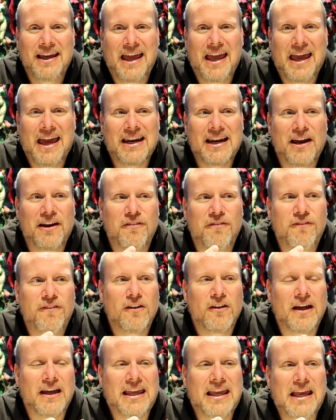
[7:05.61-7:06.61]
And I
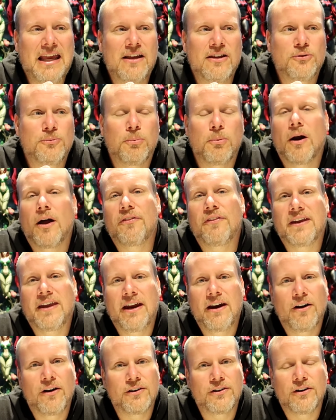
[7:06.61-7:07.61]
feel like he has brought the
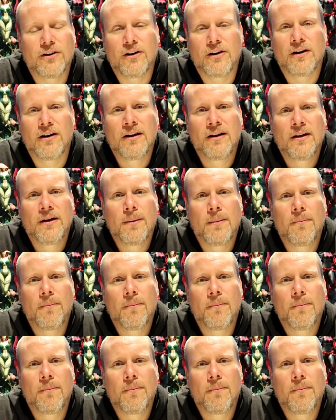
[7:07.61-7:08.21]
character